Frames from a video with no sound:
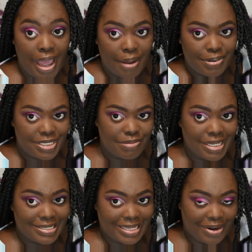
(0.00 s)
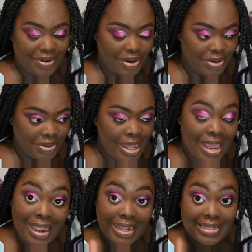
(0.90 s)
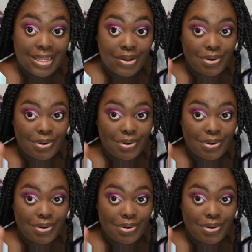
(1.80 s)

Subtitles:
my eye, put some mascara on, and then